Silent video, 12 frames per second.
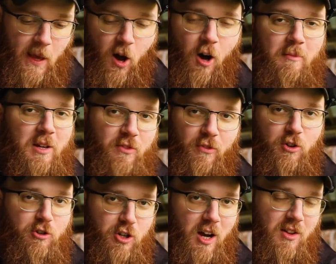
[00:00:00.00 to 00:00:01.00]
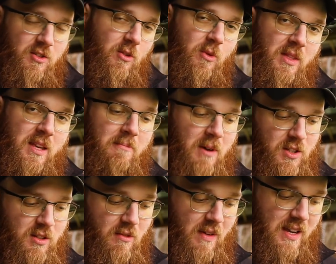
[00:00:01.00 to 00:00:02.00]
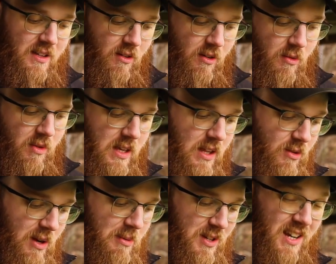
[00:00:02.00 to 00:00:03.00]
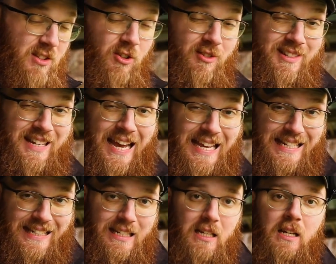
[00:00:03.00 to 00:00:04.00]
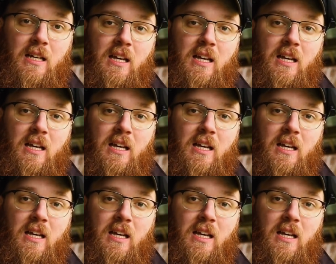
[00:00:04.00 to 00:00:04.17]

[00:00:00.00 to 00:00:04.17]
All my first shots are with the muzzle device or the thread protector tightened.